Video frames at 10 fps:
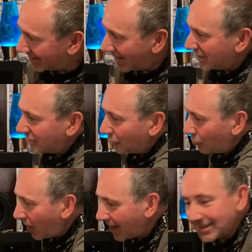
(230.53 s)
And this
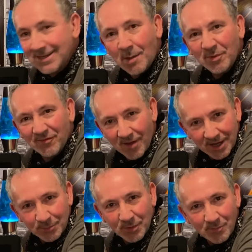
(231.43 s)
all lights up if I
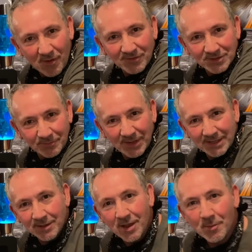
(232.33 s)
could be bothered to
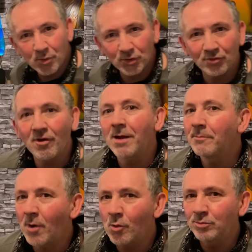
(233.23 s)
pick put the right
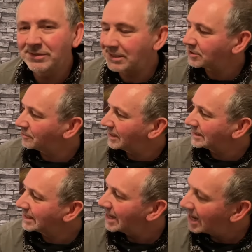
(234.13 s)
bulbs into it.